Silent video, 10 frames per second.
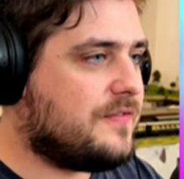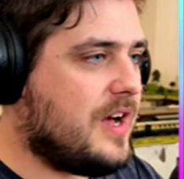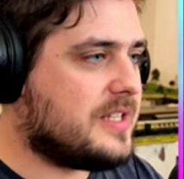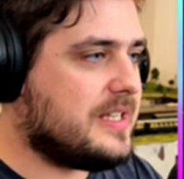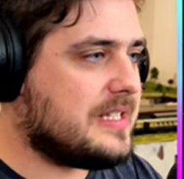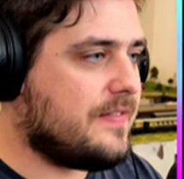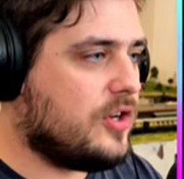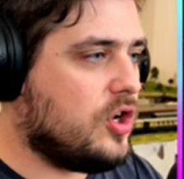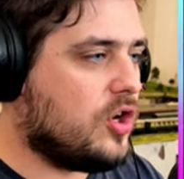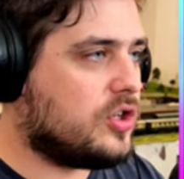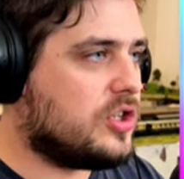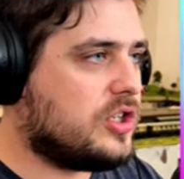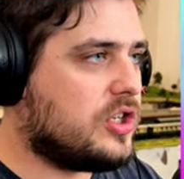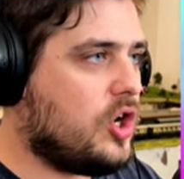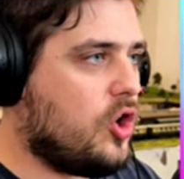first, let's have a look
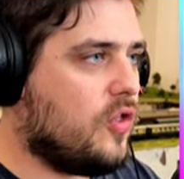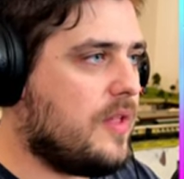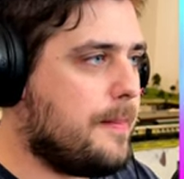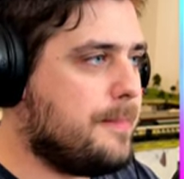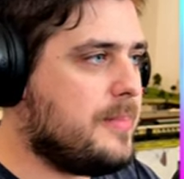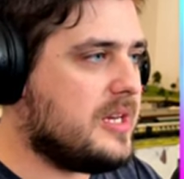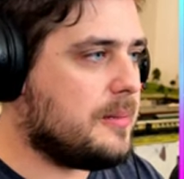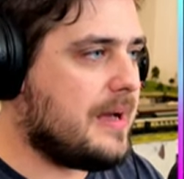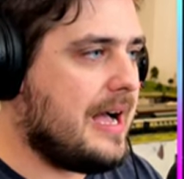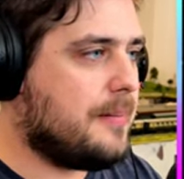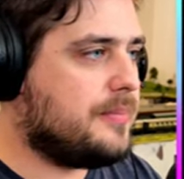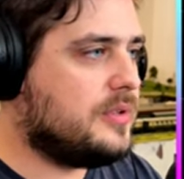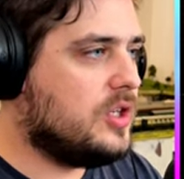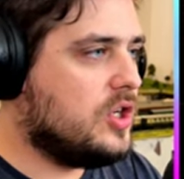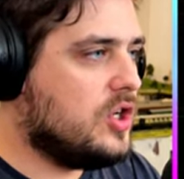on the mini-map.
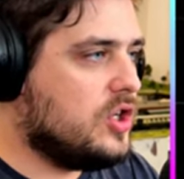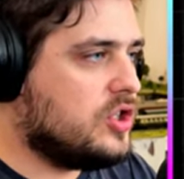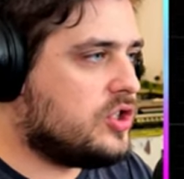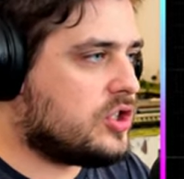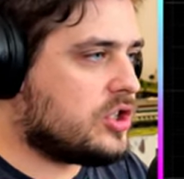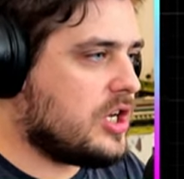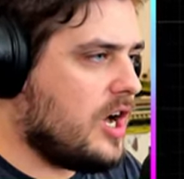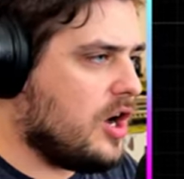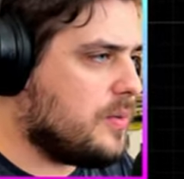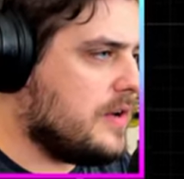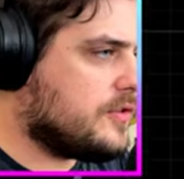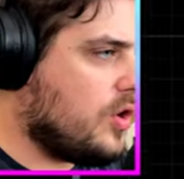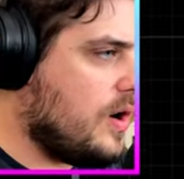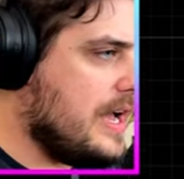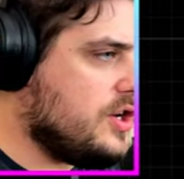So, we've
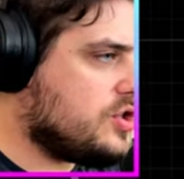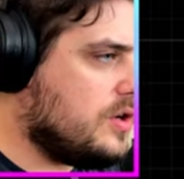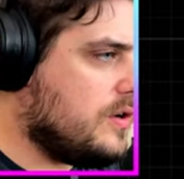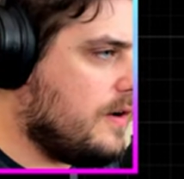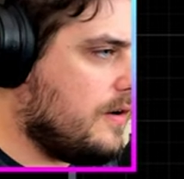got engine,